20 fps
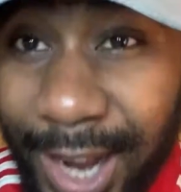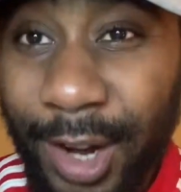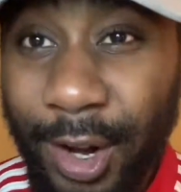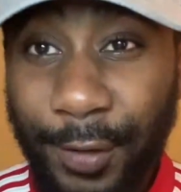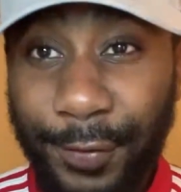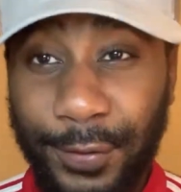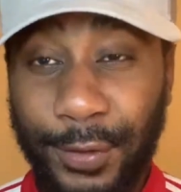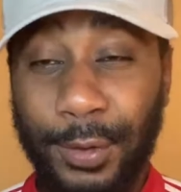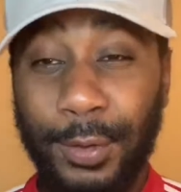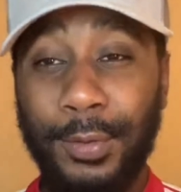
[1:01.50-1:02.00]

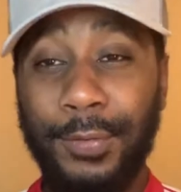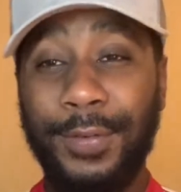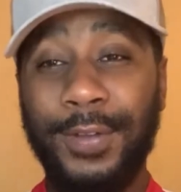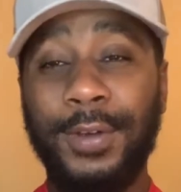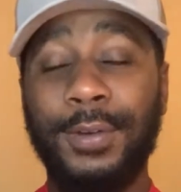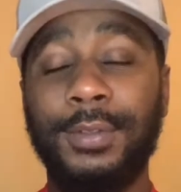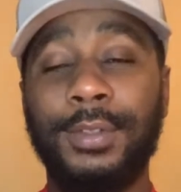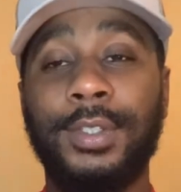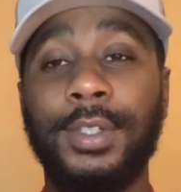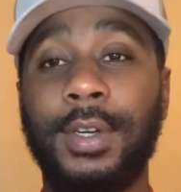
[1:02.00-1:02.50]
of you,
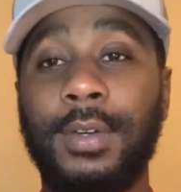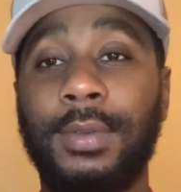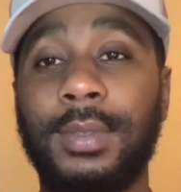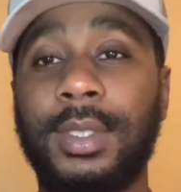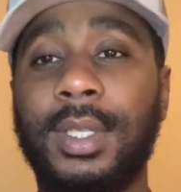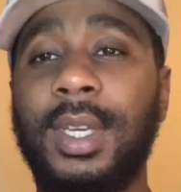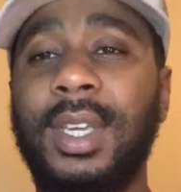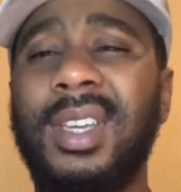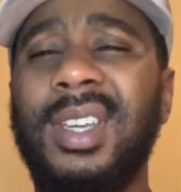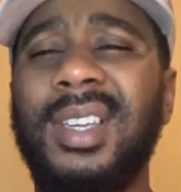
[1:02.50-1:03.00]
Phil Jones.
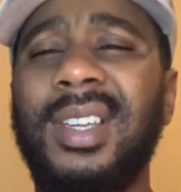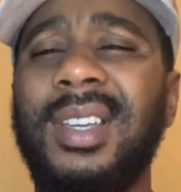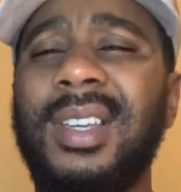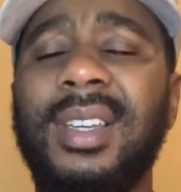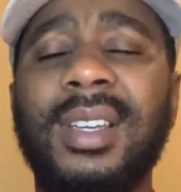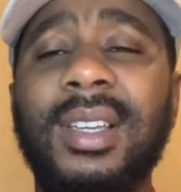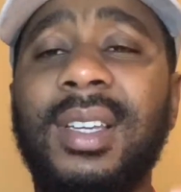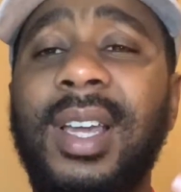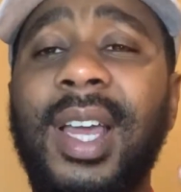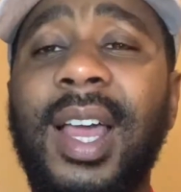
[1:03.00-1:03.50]

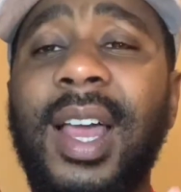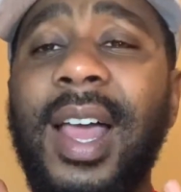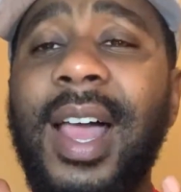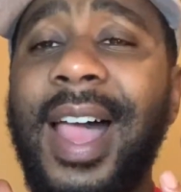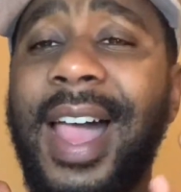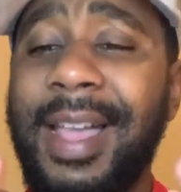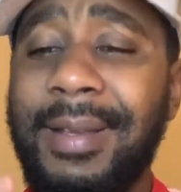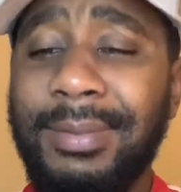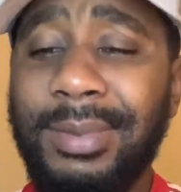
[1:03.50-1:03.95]
I'm